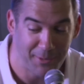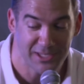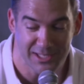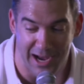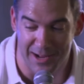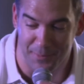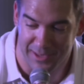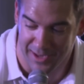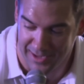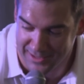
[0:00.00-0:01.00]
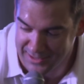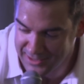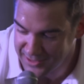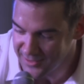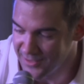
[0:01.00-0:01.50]
I'm excited
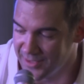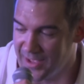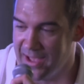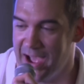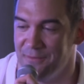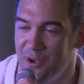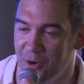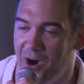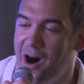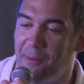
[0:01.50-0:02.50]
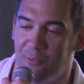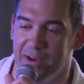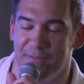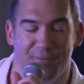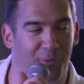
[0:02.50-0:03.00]
because uh, I've known
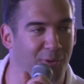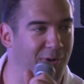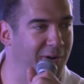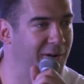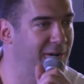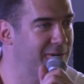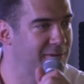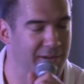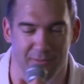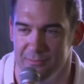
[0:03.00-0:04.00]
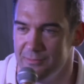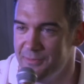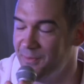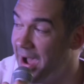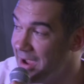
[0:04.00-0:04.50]
Aubrey for
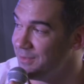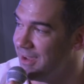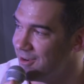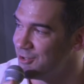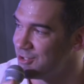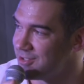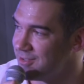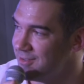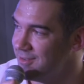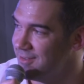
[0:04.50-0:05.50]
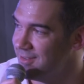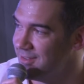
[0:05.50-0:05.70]
five years. Yeah,